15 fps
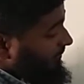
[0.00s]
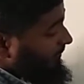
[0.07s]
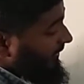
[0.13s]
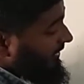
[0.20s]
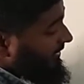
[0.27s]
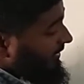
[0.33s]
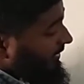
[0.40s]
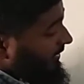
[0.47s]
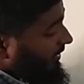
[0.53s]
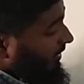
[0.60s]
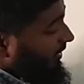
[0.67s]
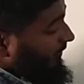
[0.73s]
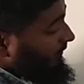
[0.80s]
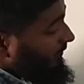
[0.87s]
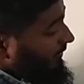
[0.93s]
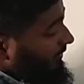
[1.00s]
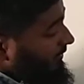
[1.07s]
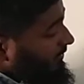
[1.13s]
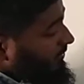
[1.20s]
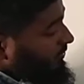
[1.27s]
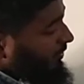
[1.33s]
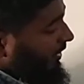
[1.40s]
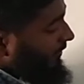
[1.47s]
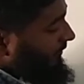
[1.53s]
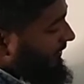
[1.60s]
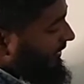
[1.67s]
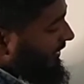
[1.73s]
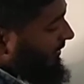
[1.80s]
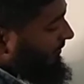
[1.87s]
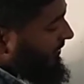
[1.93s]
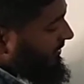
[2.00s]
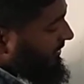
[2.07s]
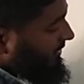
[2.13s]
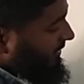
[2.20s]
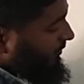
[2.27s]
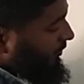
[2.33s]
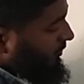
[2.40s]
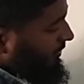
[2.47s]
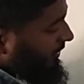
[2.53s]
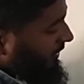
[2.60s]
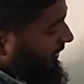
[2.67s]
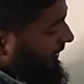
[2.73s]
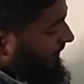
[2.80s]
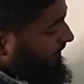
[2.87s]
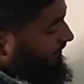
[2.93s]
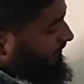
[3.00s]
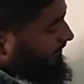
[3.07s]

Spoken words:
method of solving the number system question. Okay.